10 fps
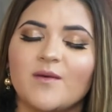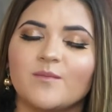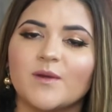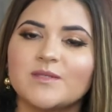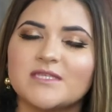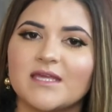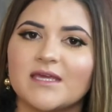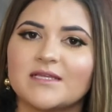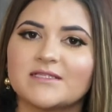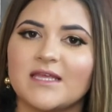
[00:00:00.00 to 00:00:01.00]
most
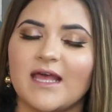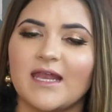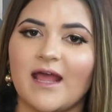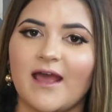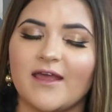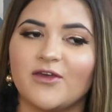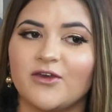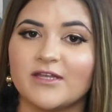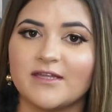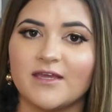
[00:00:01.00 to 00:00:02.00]
things that I
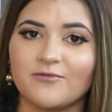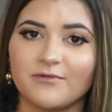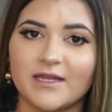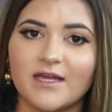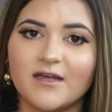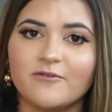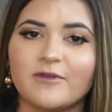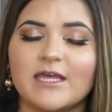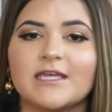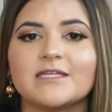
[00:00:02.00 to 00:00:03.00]
could get rid
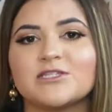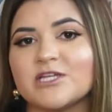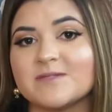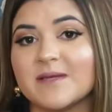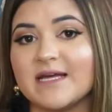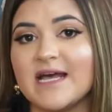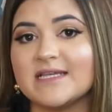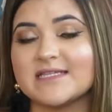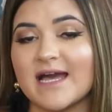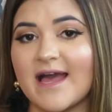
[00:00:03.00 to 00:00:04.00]
of is just
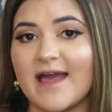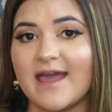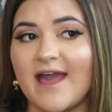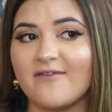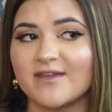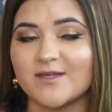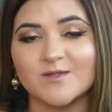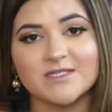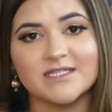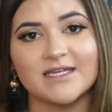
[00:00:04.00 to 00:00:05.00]
because I haven't
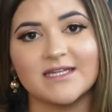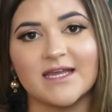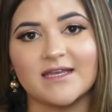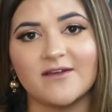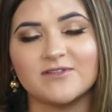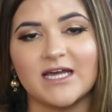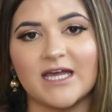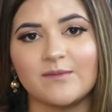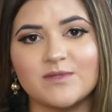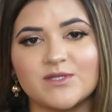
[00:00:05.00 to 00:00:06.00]
used it enough
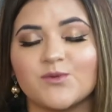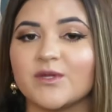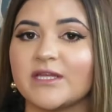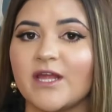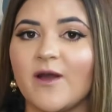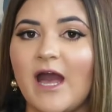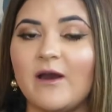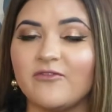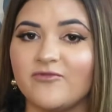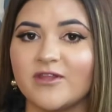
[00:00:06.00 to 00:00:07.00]
times to really know how
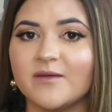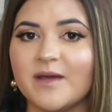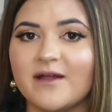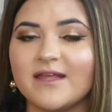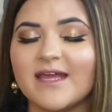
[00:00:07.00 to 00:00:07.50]
I feel about it.